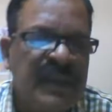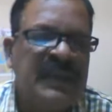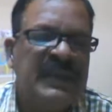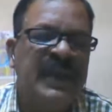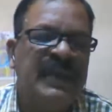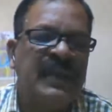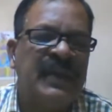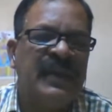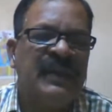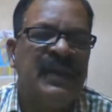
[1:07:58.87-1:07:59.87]
that
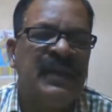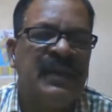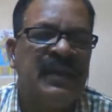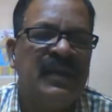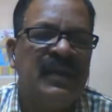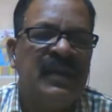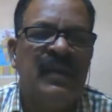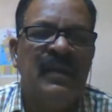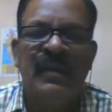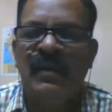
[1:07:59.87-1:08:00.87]
the
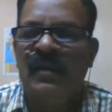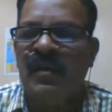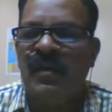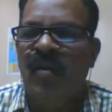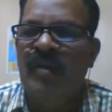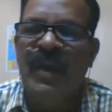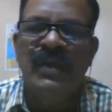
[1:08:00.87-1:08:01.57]
uh, government